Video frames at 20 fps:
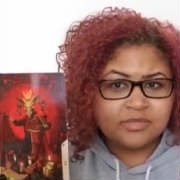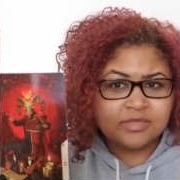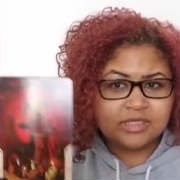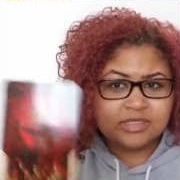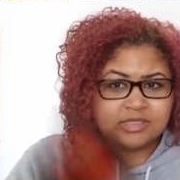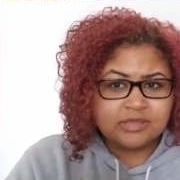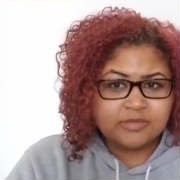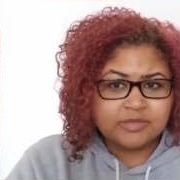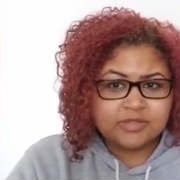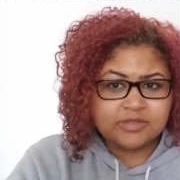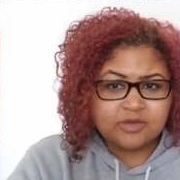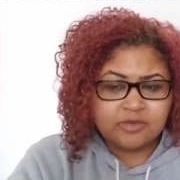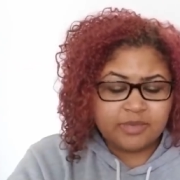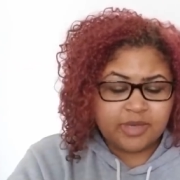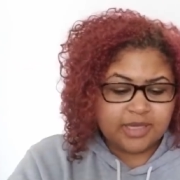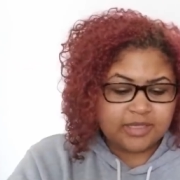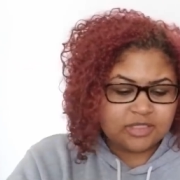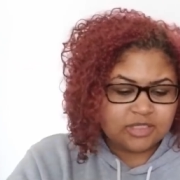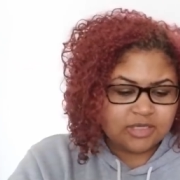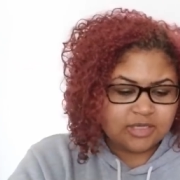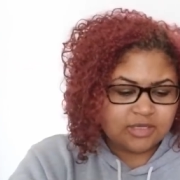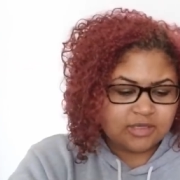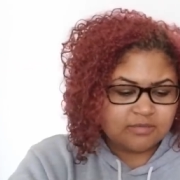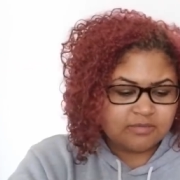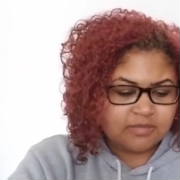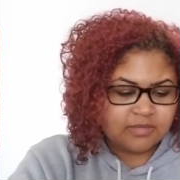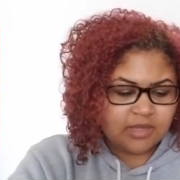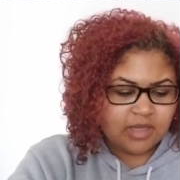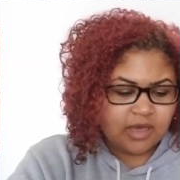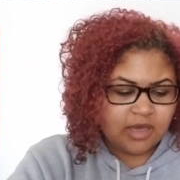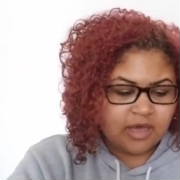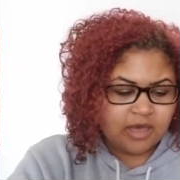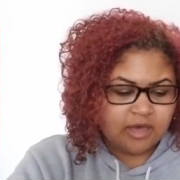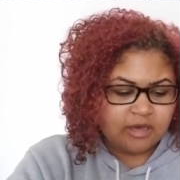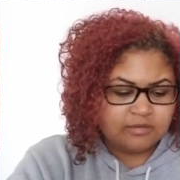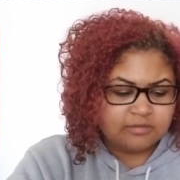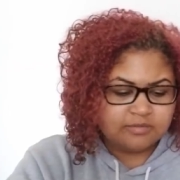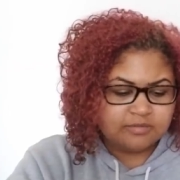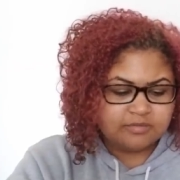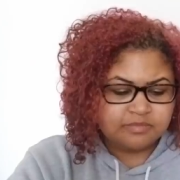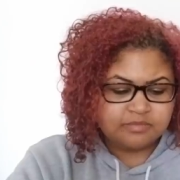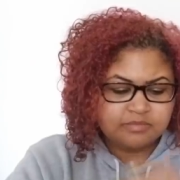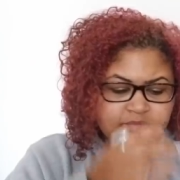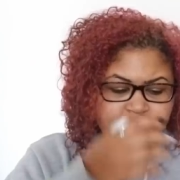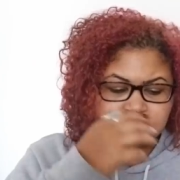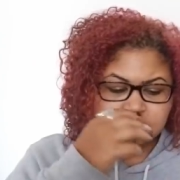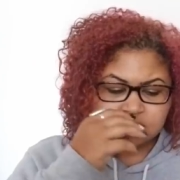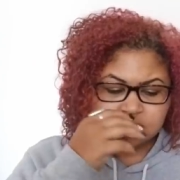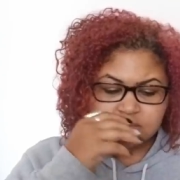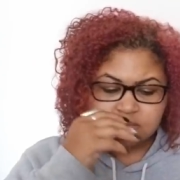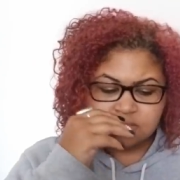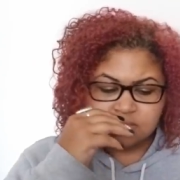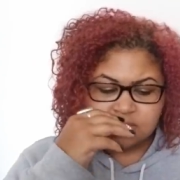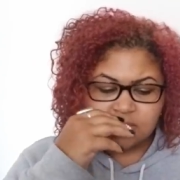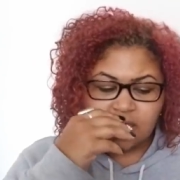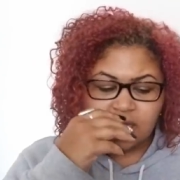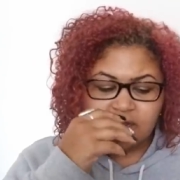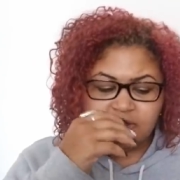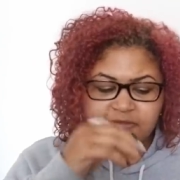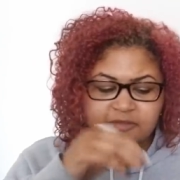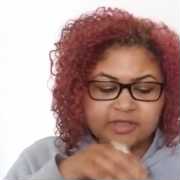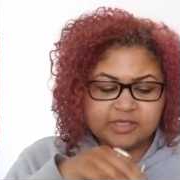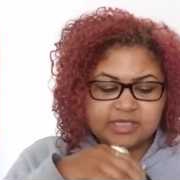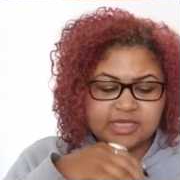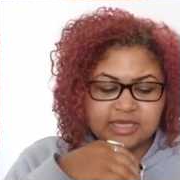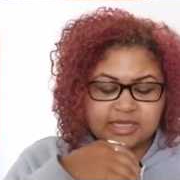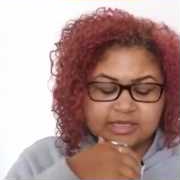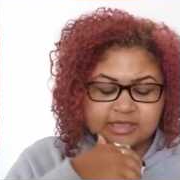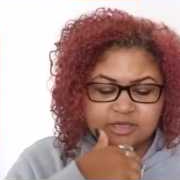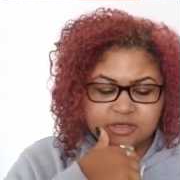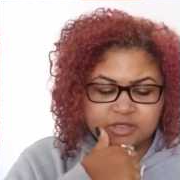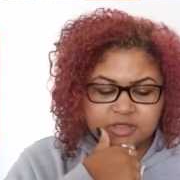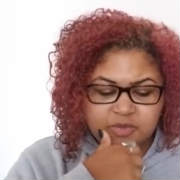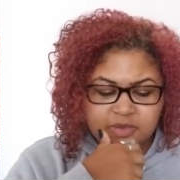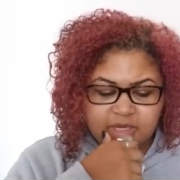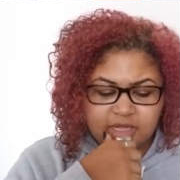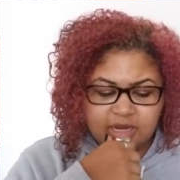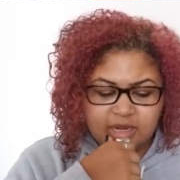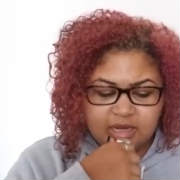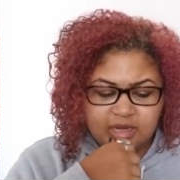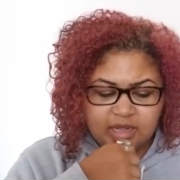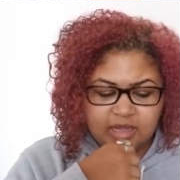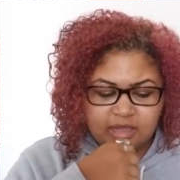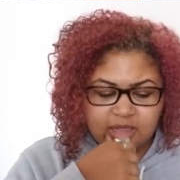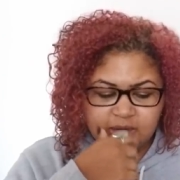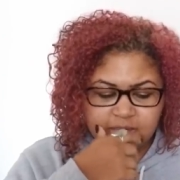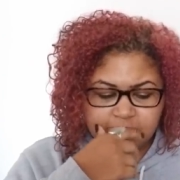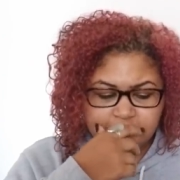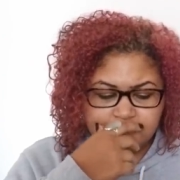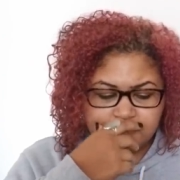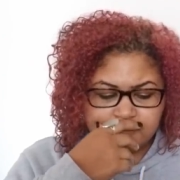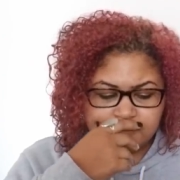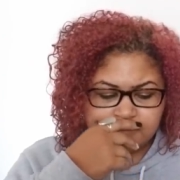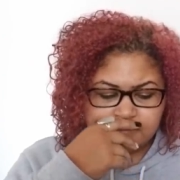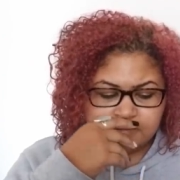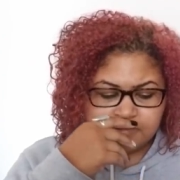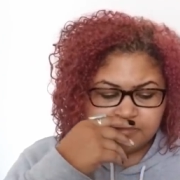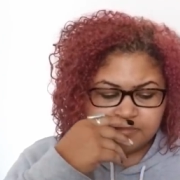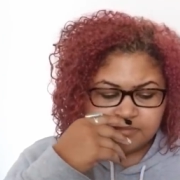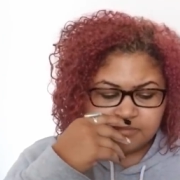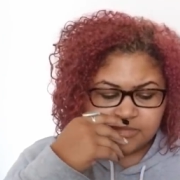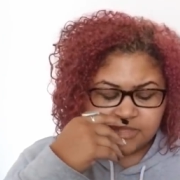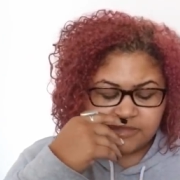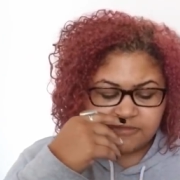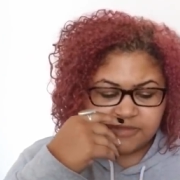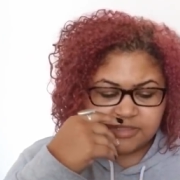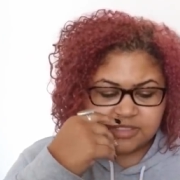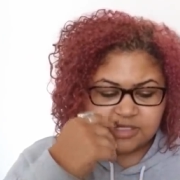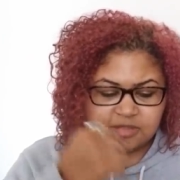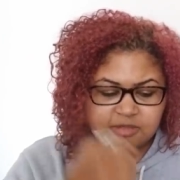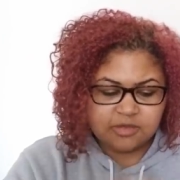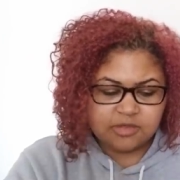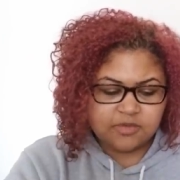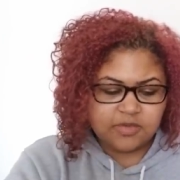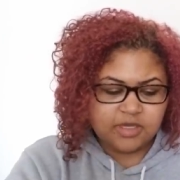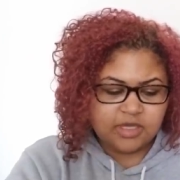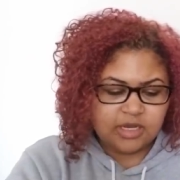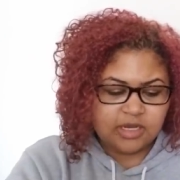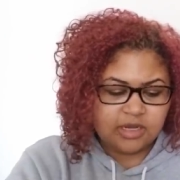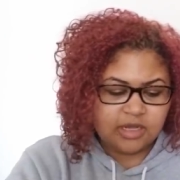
Someone's doing magic. Um, and it feels like it, they're doing it at night it feels like they're doing it at